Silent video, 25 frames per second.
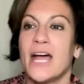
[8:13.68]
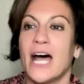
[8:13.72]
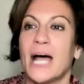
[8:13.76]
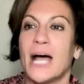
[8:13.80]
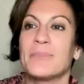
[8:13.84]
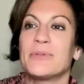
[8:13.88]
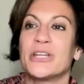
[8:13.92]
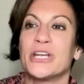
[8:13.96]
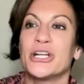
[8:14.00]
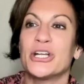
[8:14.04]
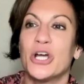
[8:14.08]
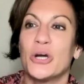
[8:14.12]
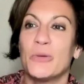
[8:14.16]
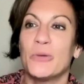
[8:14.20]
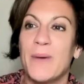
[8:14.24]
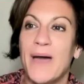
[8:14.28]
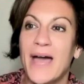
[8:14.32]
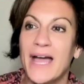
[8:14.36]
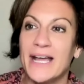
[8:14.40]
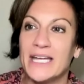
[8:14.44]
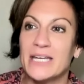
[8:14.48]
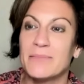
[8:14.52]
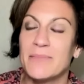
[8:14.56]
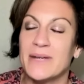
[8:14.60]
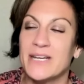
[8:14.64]
I'm going to go
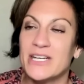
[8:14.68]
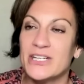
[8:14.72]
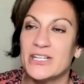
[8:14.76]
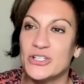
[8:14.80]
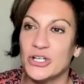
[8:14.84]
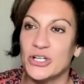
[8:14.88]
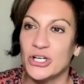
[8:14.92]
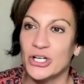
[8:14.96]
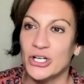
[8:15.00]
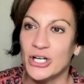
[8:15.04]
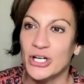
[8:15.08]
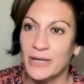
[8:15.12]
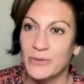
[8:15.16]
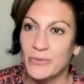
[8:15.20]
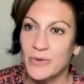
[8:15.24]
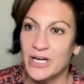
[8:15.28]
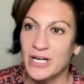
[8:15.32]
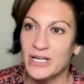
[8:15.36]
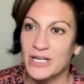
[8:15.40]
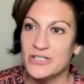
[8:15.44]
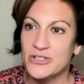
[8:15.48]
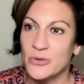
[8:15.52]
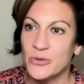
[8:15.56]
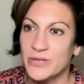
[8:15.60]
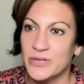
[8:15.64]
back and make sure
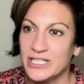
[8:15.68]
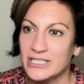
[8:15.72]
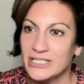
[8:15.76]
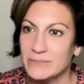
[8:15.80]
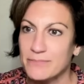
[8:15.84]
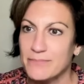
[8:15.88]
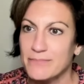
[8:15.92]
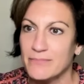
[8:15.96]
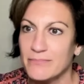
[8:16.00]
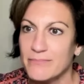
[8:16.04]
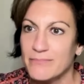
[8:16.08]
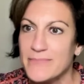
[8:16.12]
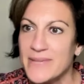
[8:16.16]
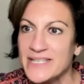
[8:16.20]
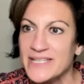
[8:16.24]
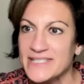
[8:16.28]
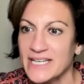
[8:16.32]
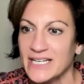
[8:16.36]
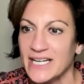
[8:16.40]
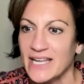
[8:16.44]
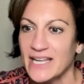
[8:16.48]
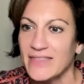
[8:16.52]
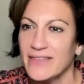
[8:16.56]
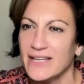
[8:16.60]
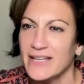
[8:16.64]
don't want to miss
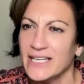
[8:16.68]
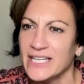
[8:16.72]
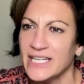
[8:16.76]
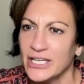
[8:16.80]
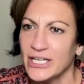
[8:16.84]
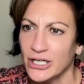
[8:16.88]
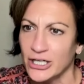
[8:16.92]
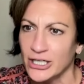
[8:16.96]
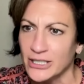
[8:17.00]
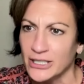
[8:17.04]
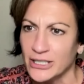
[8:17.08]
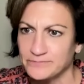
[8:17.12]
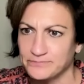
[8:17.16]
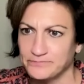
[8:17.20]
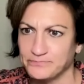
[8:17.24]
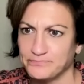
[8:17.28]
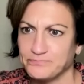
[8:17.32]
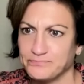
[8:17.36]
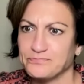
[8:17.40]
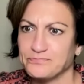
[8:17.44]
anything here.